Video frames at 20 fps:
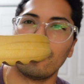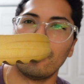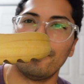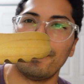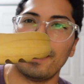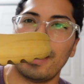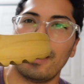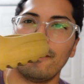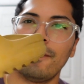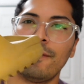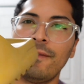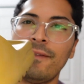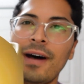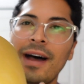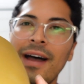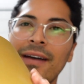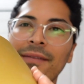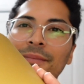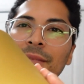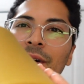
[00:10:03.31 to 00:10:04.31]
about
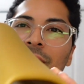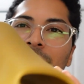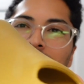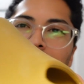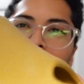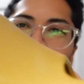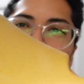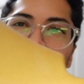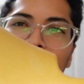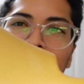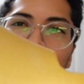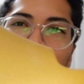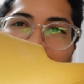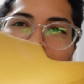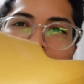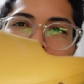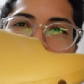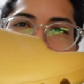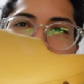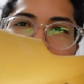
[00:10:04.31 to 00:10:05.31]
5 months. Like
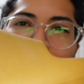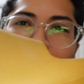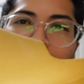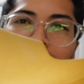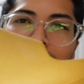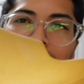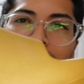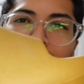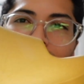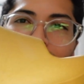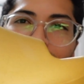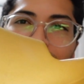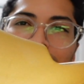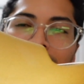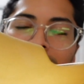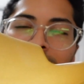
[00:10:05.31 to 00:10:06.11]
literally, look at them.